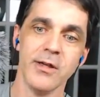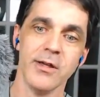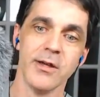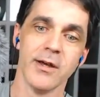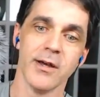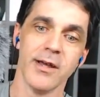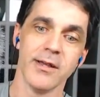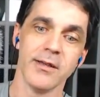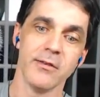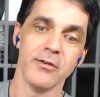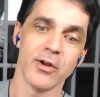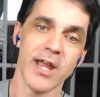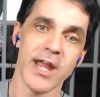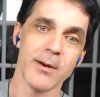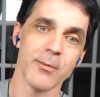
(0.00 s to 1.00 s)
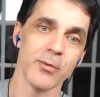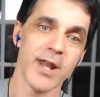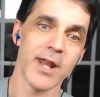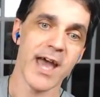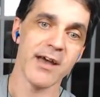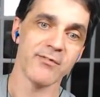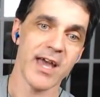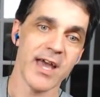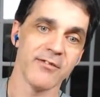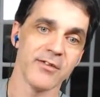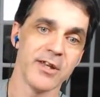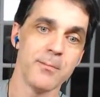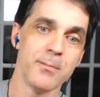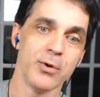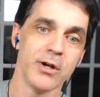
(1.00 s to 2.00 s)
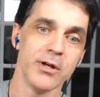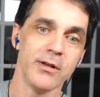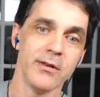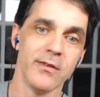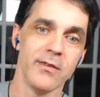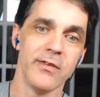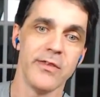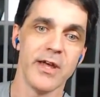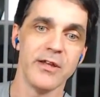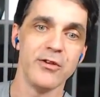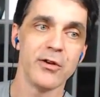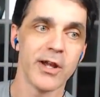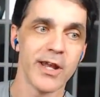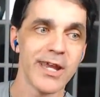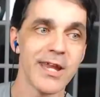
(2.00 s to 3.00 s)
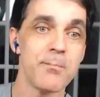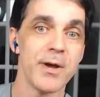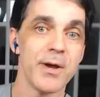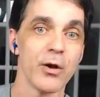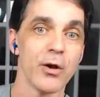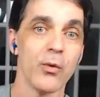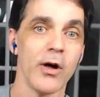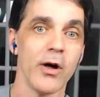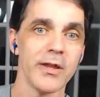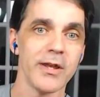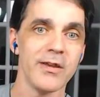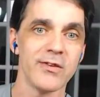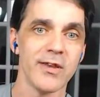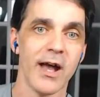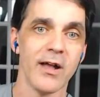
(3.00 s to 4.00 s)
and your camera would have to have an input, then you're going to get better quality sound.